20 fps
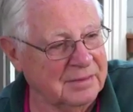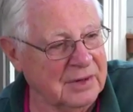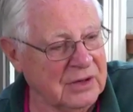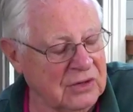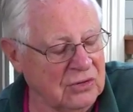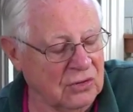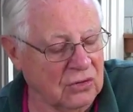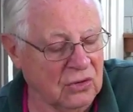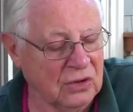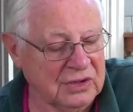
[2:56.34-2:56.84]
But
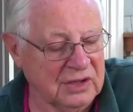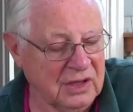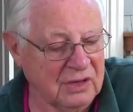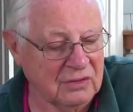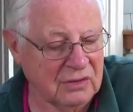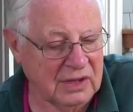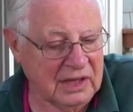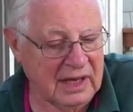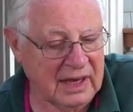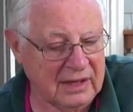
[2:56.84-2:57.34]

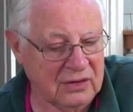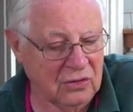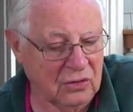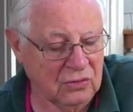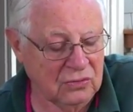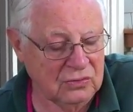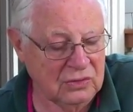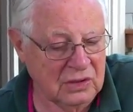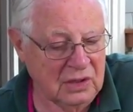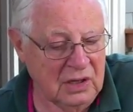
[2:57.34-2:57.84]
ordinarily I
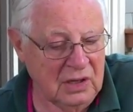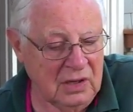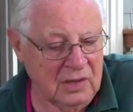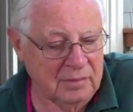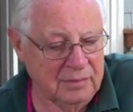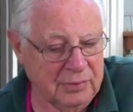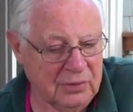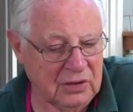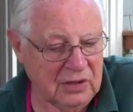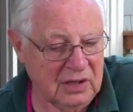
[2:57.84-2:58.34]
don't
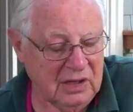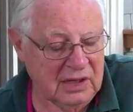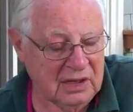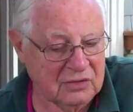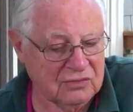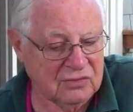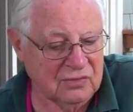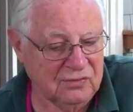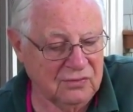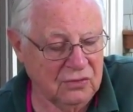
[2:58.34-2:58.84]
put
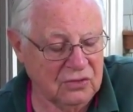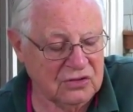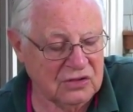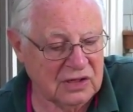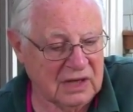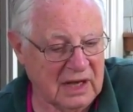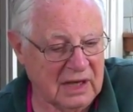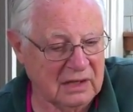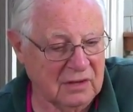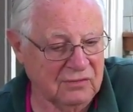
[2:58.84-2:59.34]
extra virgin
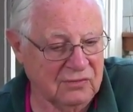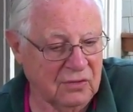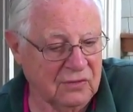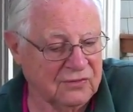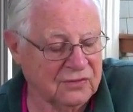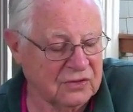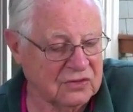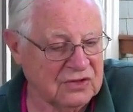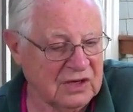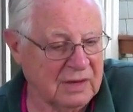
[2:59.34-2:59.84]
olive oil.
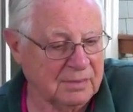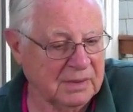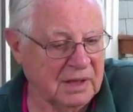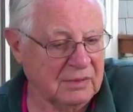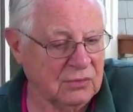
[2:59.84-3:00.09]
For example, I